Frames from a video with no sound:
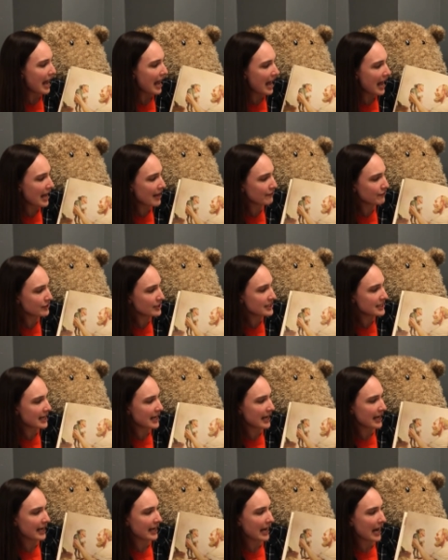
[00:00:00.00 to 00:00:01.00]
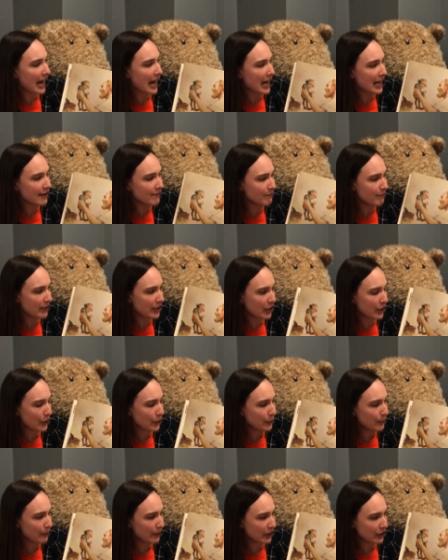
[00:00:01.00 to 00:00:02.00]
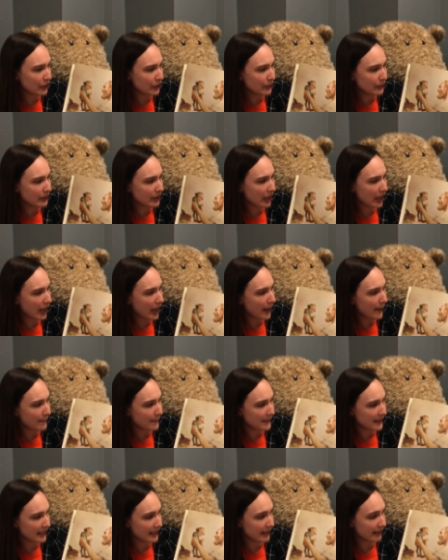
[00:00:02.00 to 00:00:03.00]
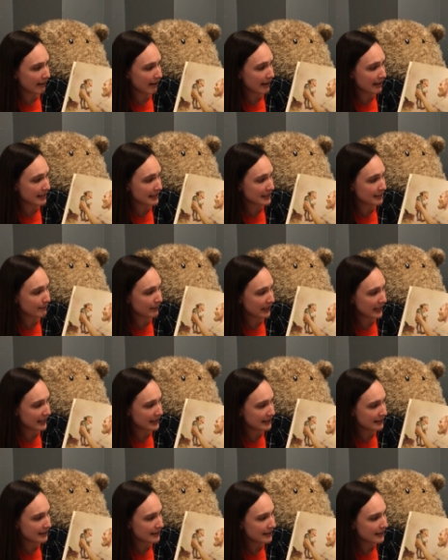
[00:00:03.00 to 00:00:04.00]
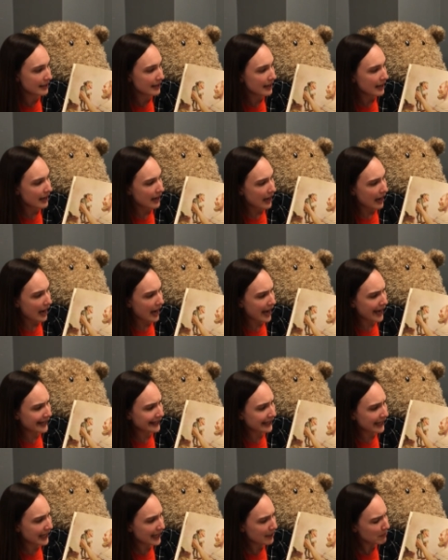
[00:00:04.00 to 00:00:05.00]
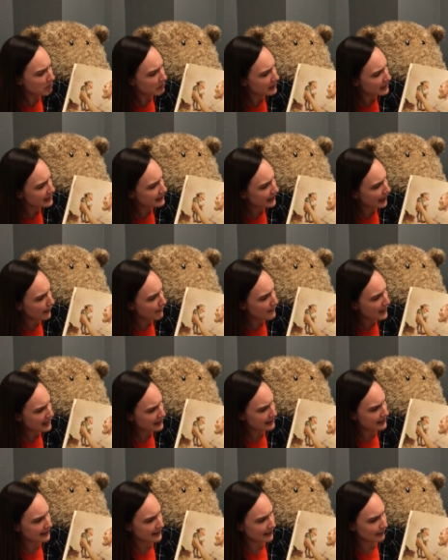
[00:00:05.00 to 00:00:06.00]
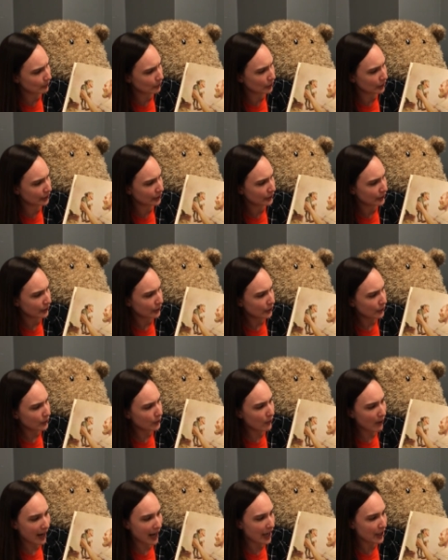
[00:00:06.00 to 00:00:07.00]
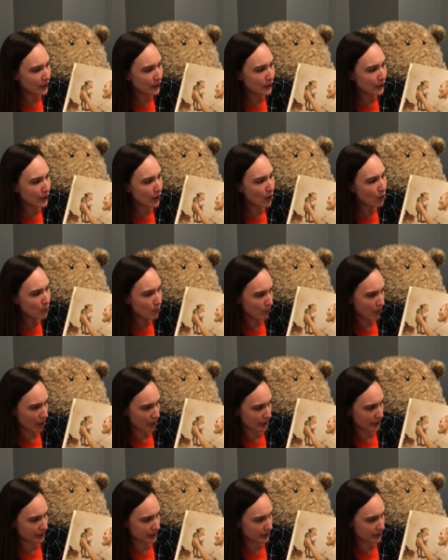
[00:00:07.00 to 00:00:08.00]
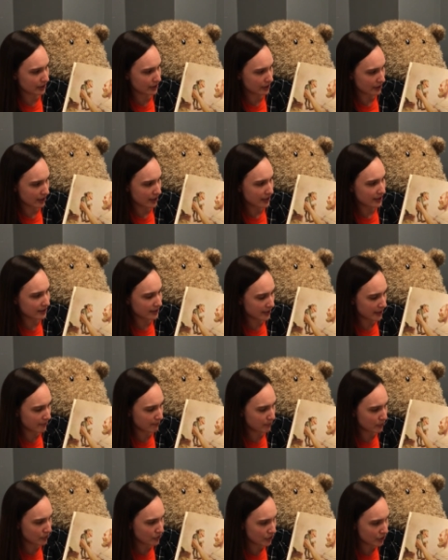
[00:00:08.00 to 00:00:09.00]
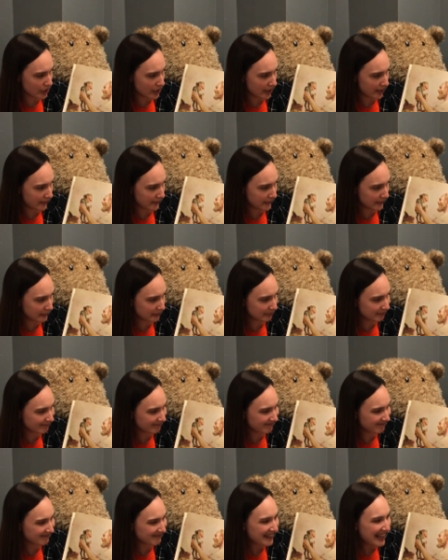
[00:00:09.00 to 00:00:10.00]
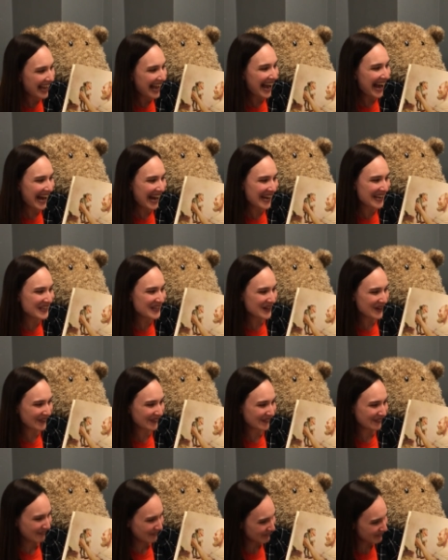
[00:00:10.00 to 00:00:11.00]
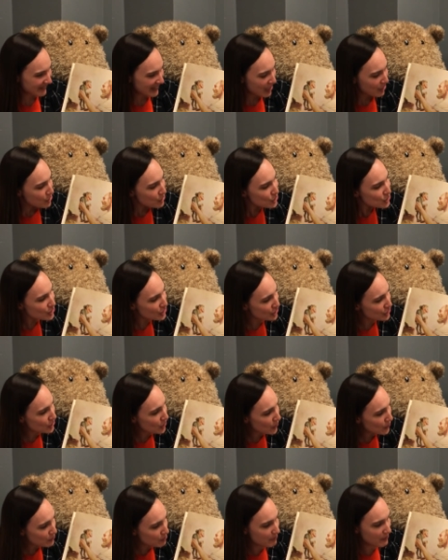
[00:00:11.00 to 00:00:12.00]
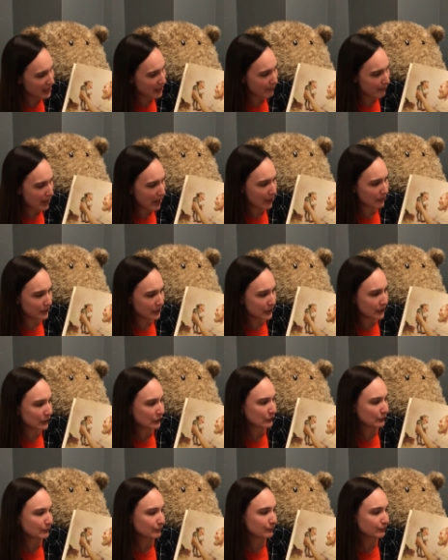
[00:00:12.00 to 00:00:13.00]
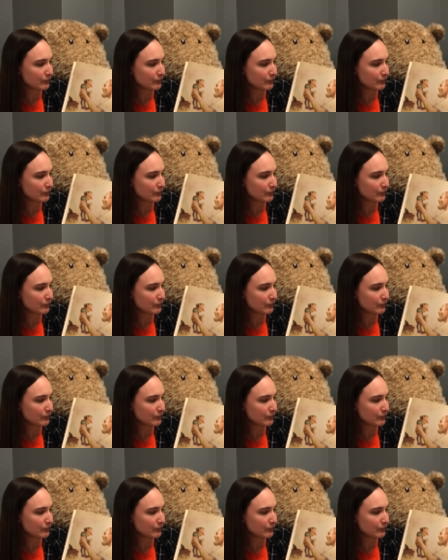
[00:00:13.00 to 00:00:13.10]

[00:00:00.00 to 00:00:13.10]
"Every day I've been hoping you'd come," Eli explained. "I came because I met someone who had no marks," said Punchinello. "I know. She told me about you."